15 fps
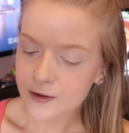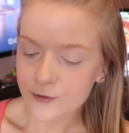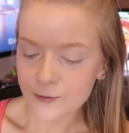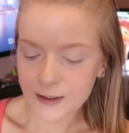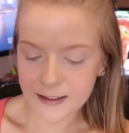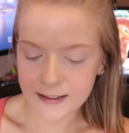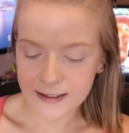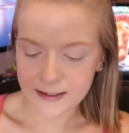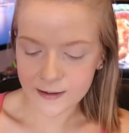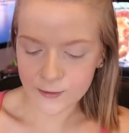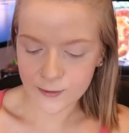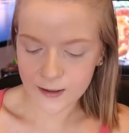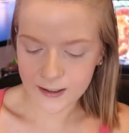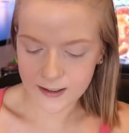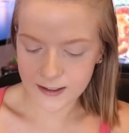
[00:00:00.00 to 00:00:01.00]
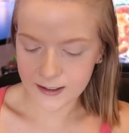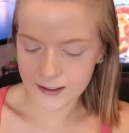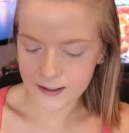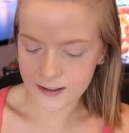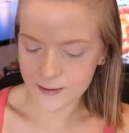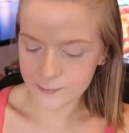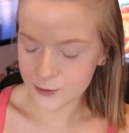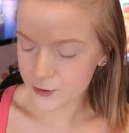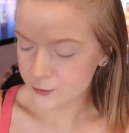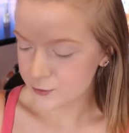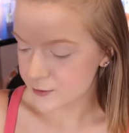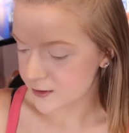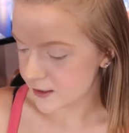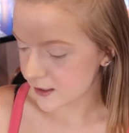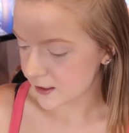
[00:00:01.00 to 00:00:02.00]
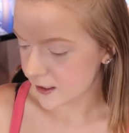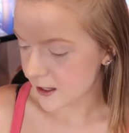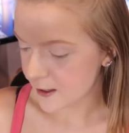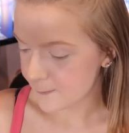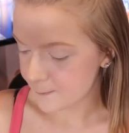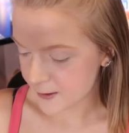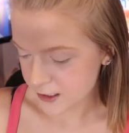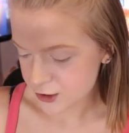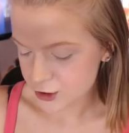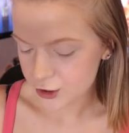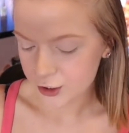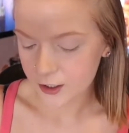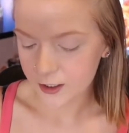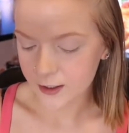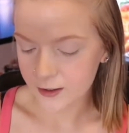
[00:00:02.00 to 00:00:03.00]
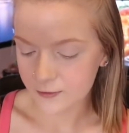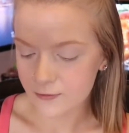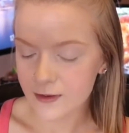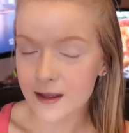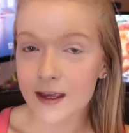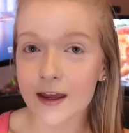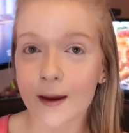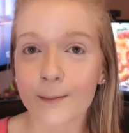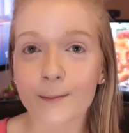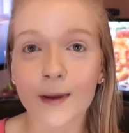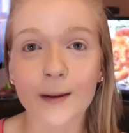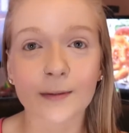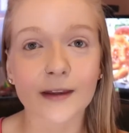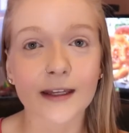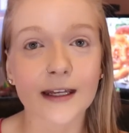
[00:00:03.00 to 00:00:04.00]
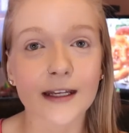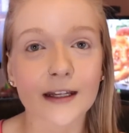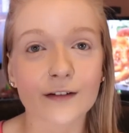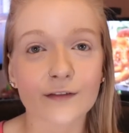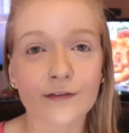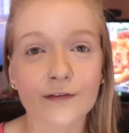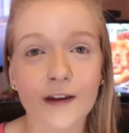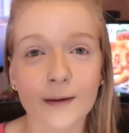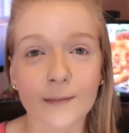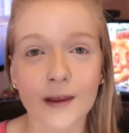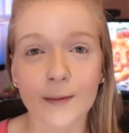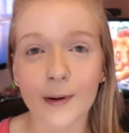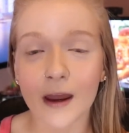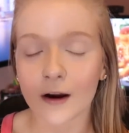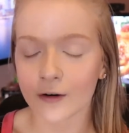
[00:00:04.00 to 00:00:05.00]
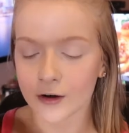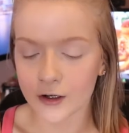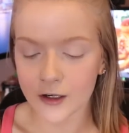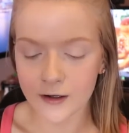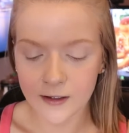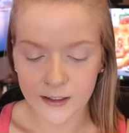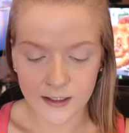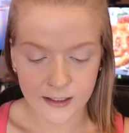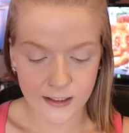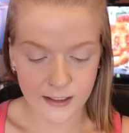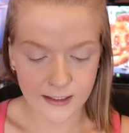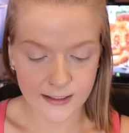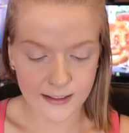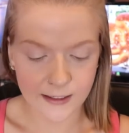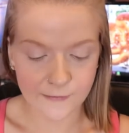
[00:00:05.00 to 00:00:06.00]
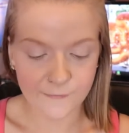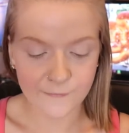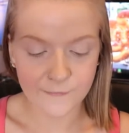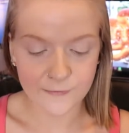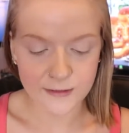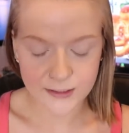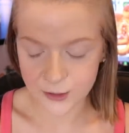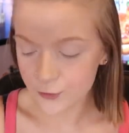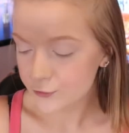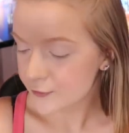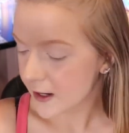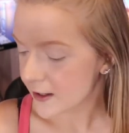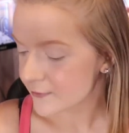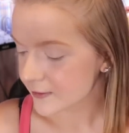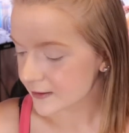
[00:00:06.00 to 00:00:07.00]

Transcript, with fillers: Right now, I am using a mixture of the Maybelline Fit Me powder in 05